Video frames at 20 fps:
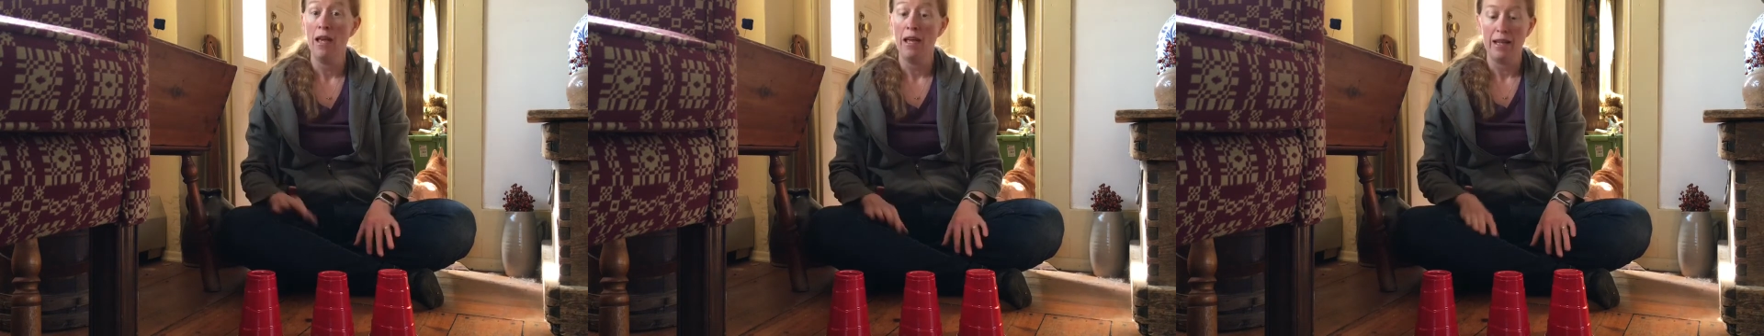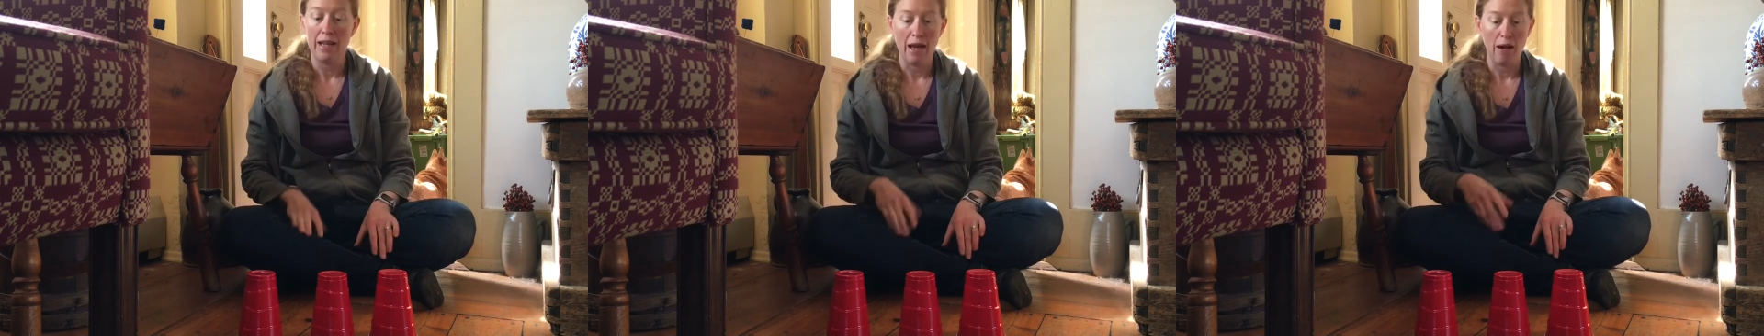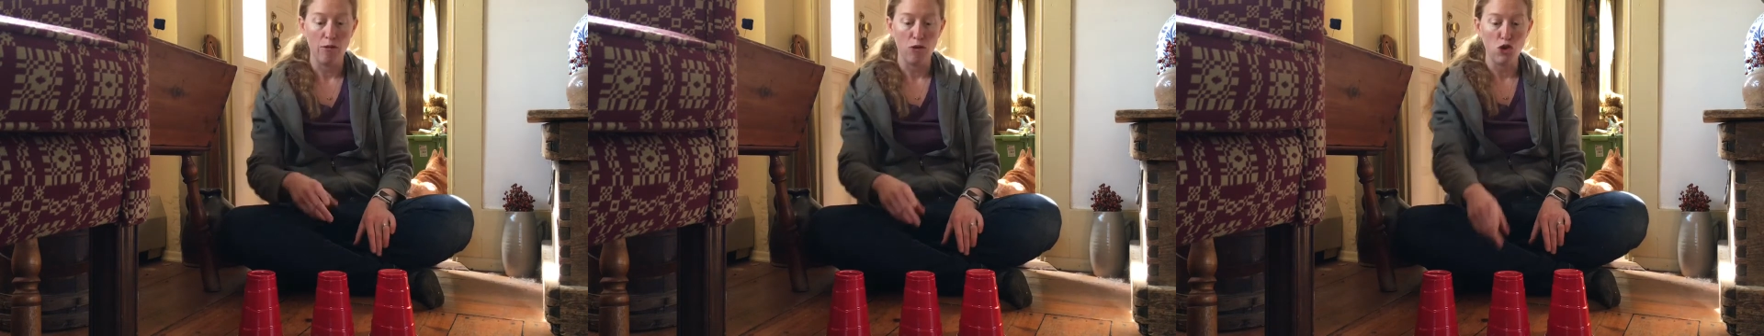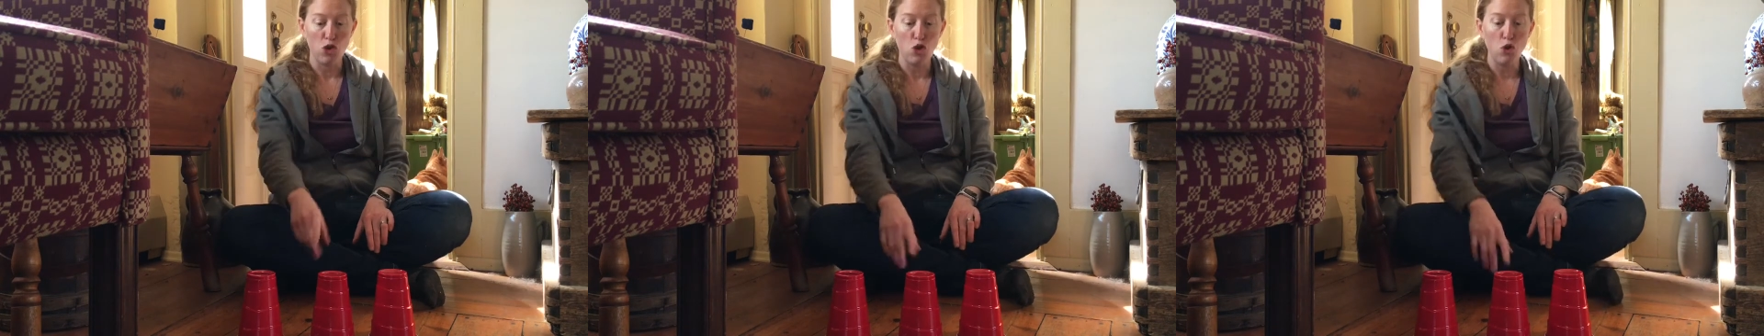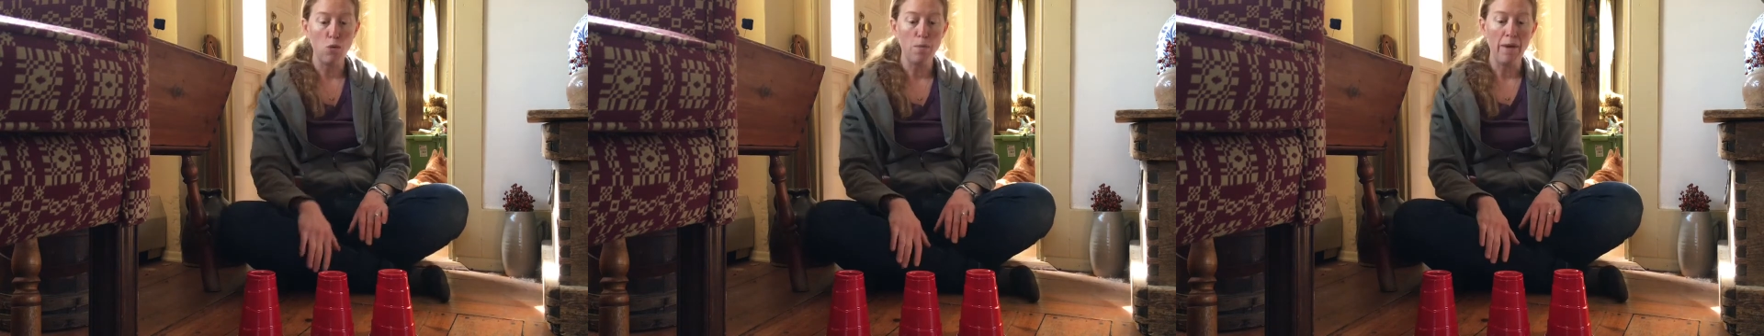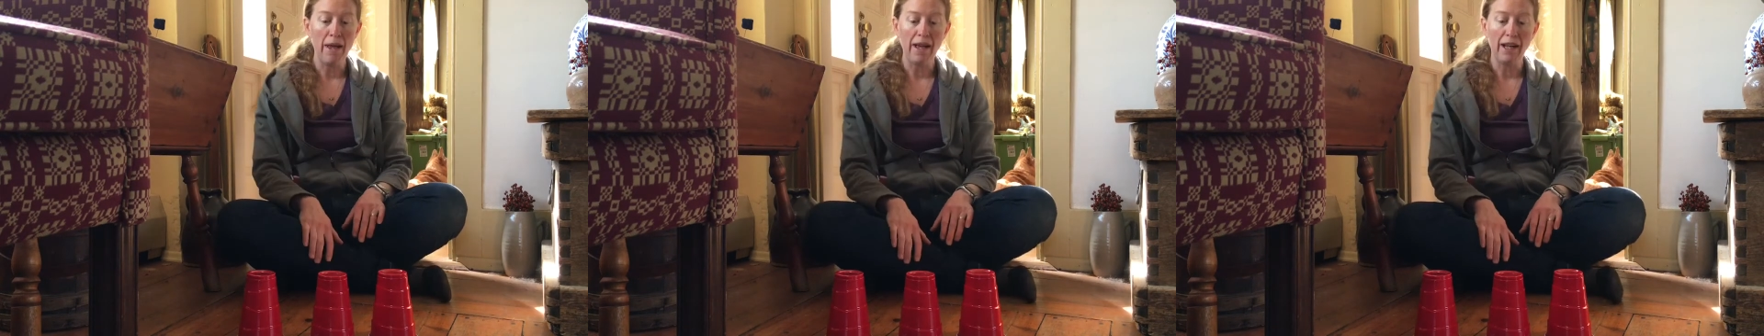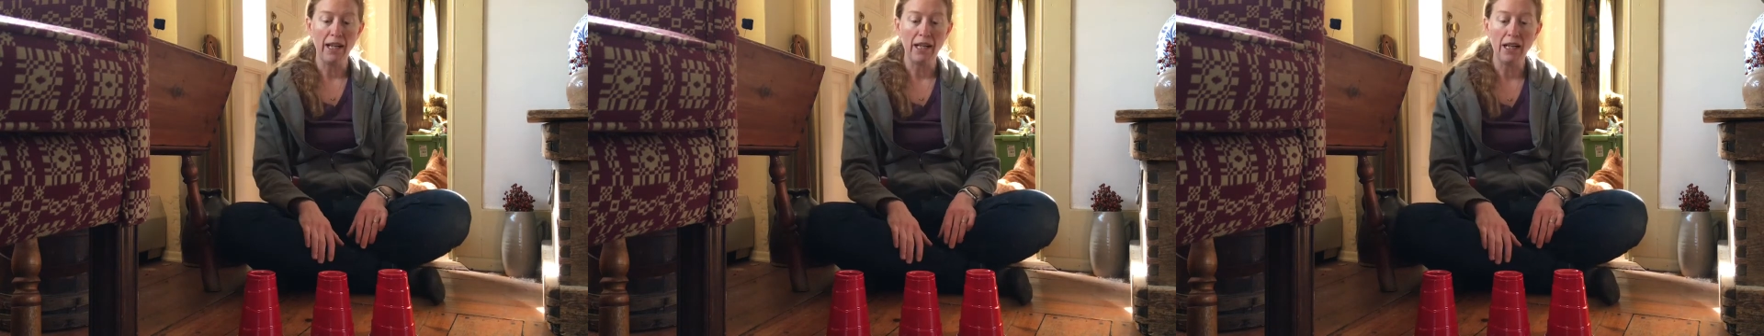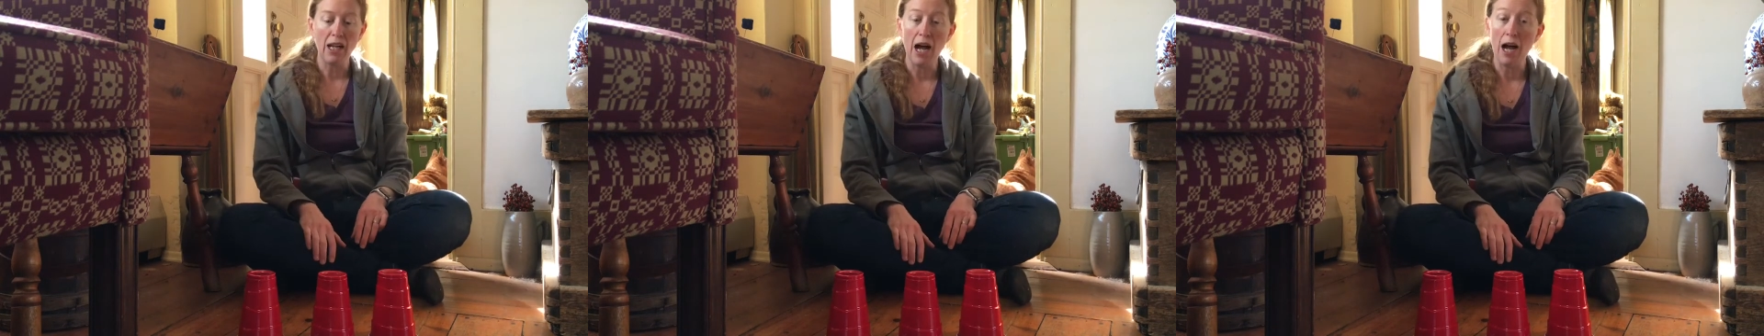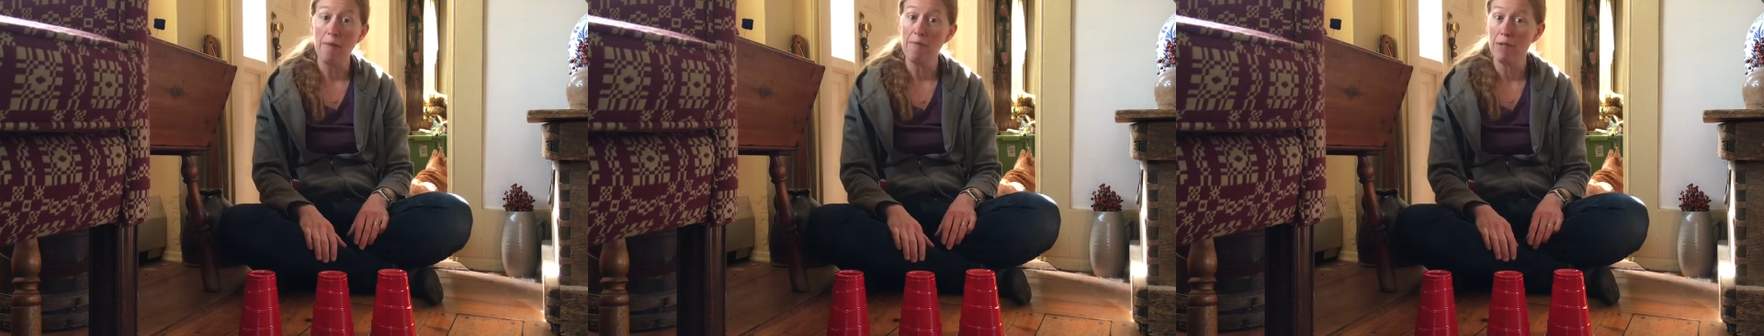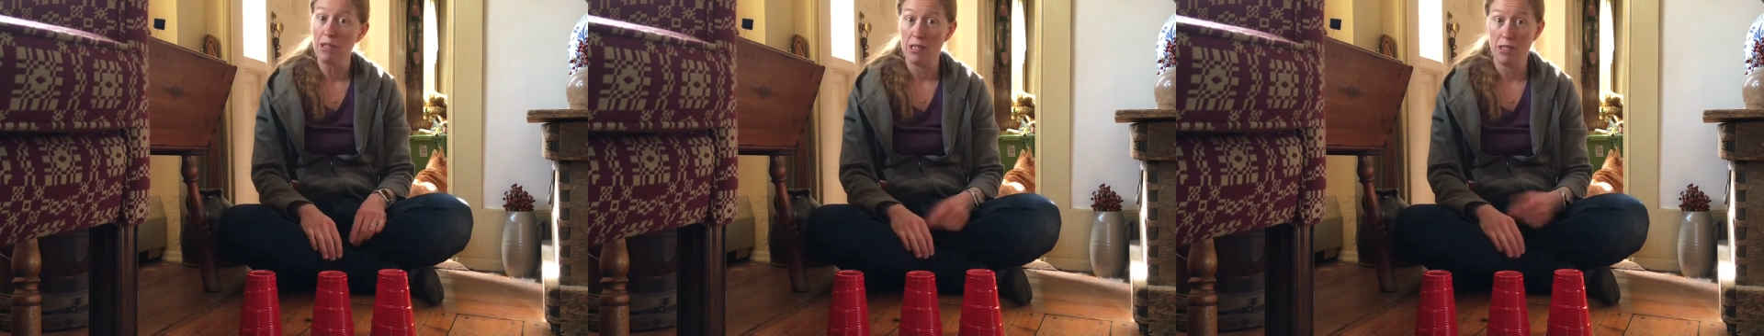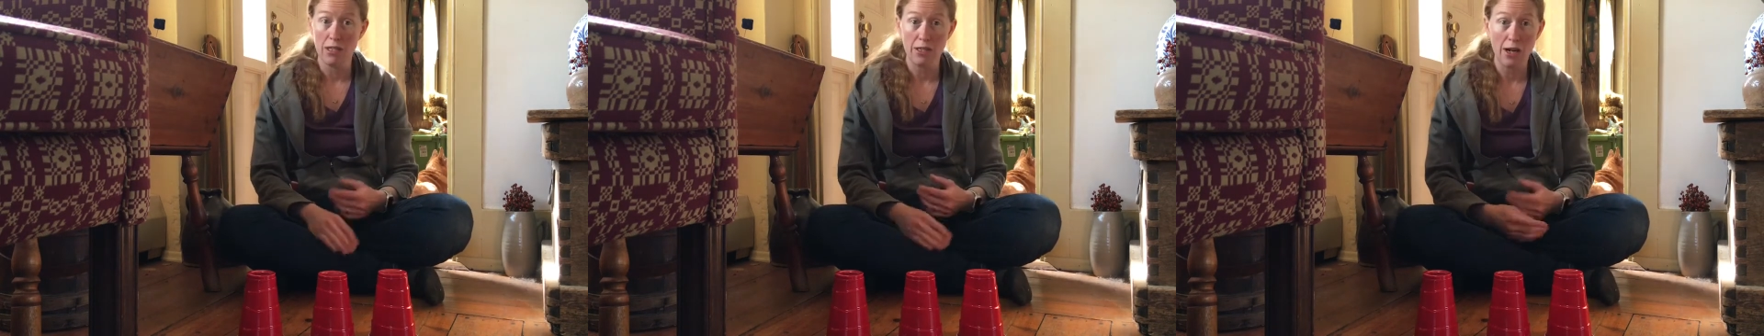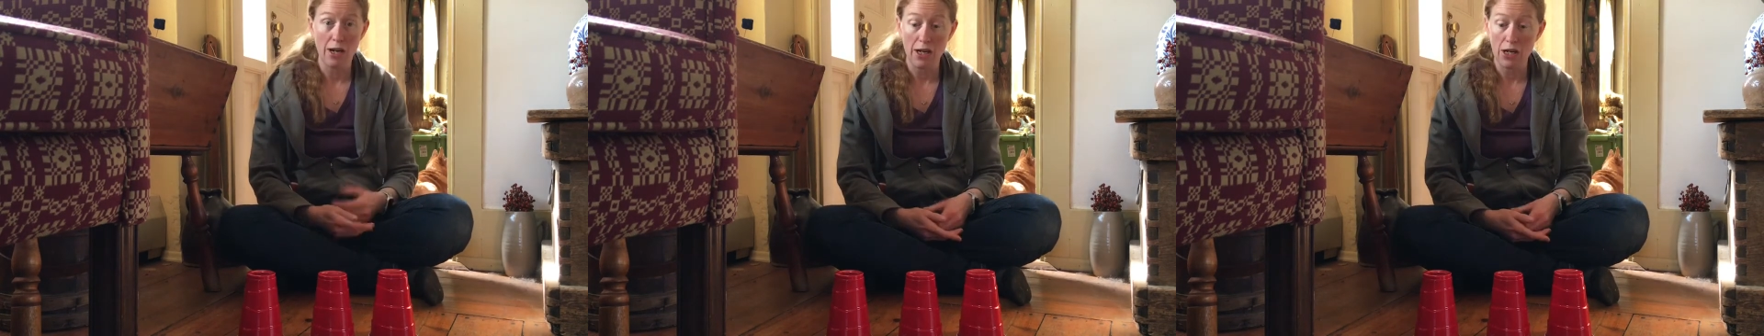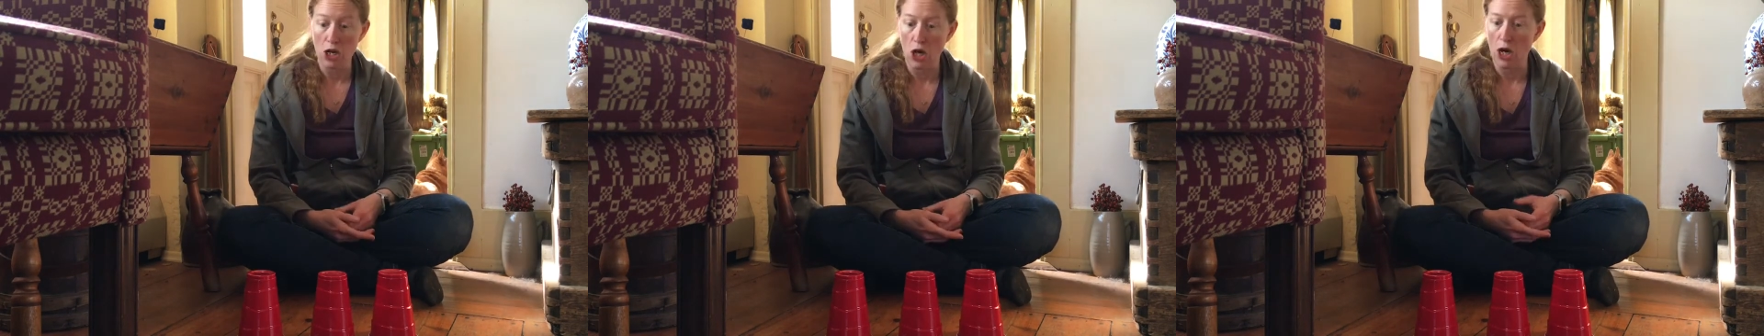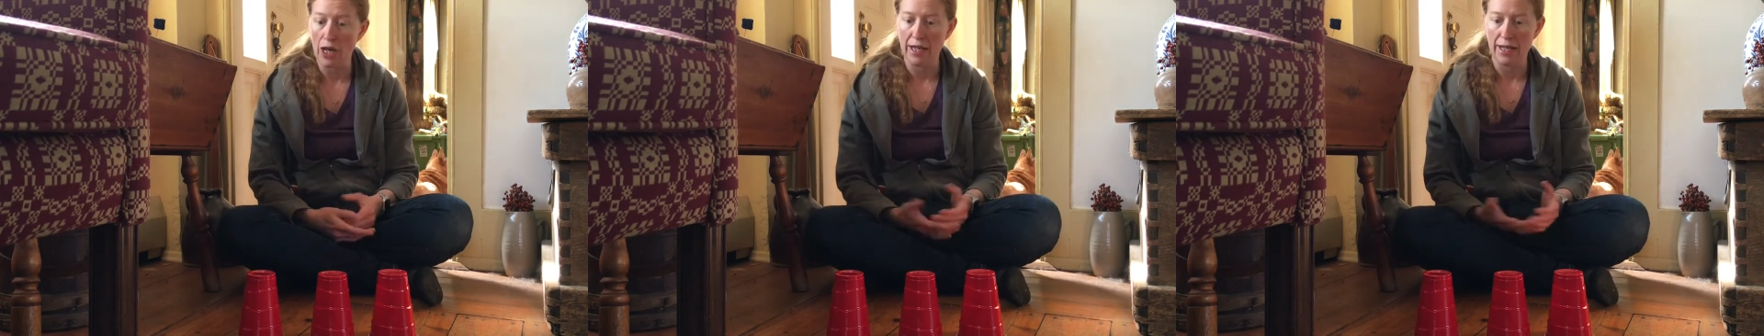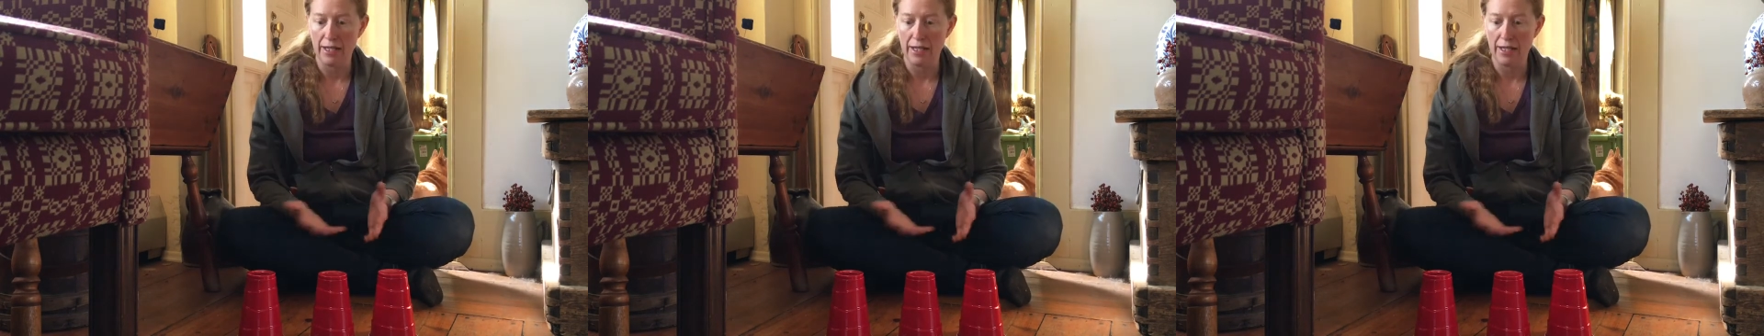Now you pick a cup to start on,